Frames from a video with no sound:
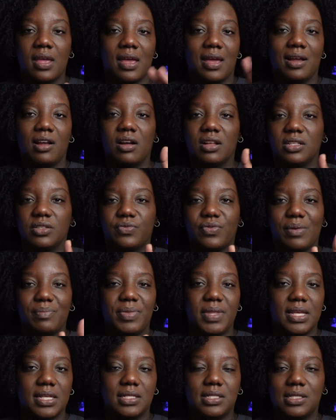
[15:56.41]
I got it from
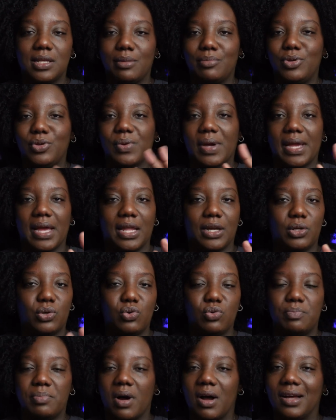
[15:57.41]
DSW. I had
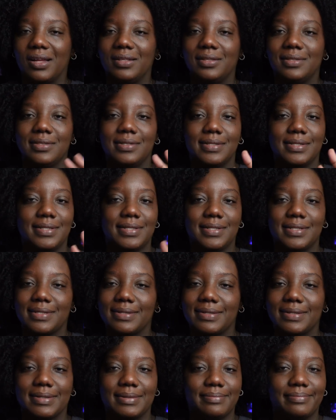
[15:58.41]
coupons.
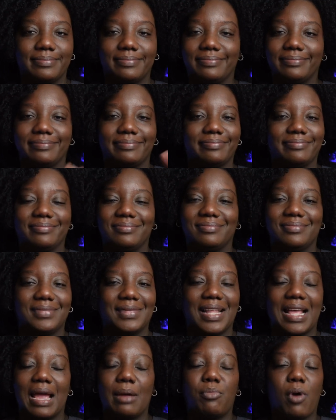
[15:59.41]

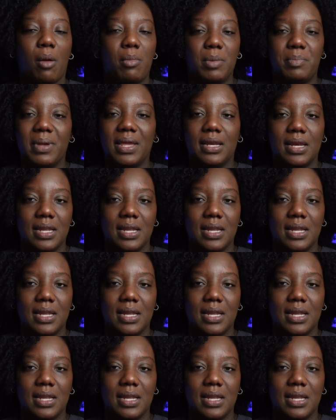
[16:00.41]
I probably paid